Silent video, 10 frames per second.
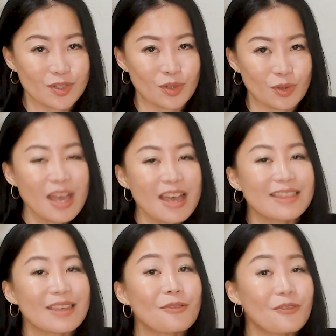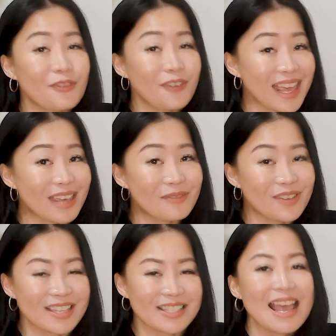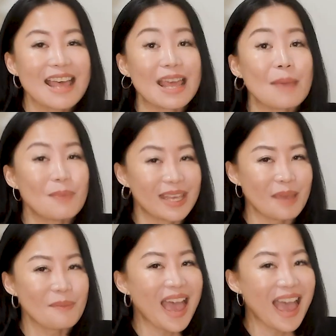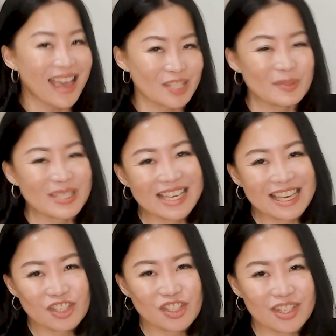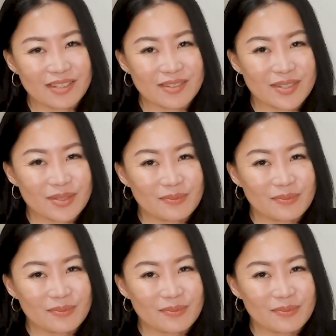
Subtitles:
to, the favors that became expectations.